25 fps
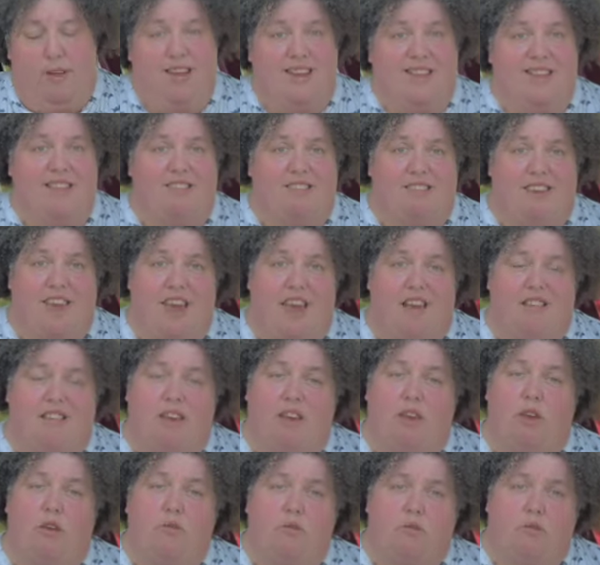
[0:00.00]
In this case, I
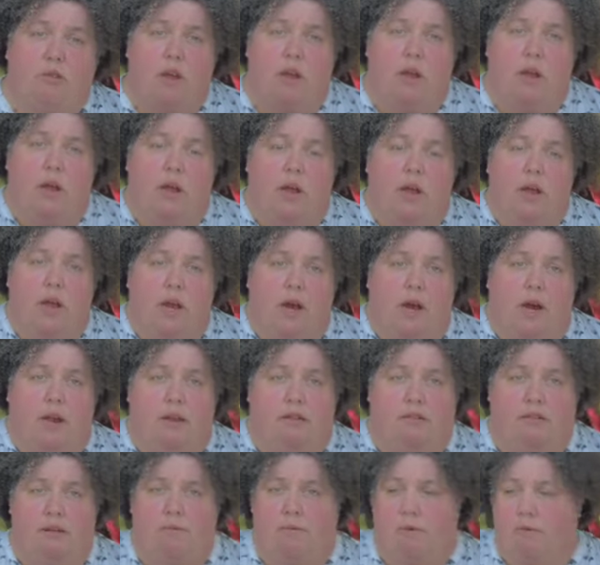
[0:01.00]
use it on a
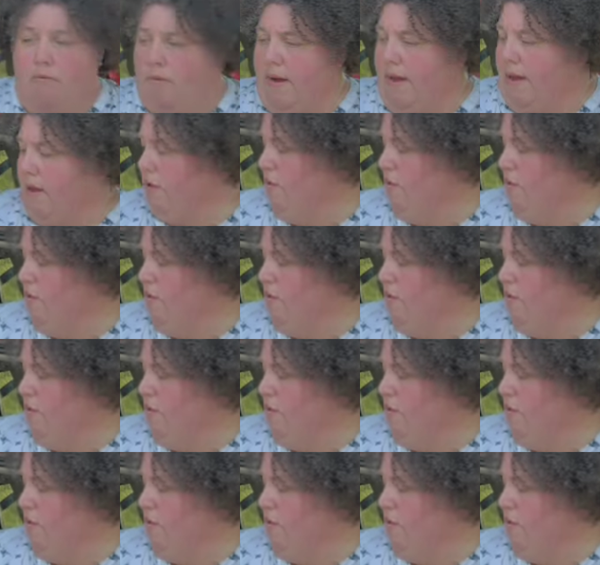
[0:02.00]
somewhat regular